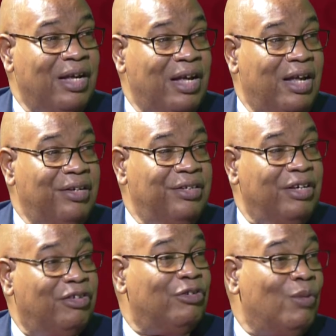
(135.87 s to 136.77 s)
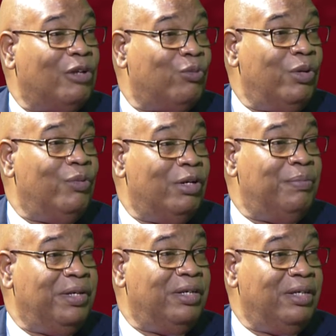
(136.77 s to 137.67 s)
and this is what we will
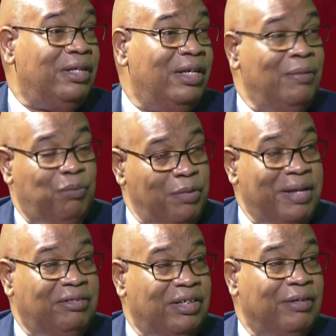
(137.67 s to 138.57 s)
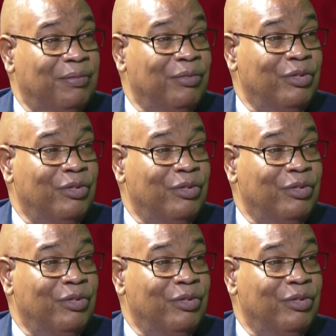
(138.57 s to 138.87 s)
be implementing.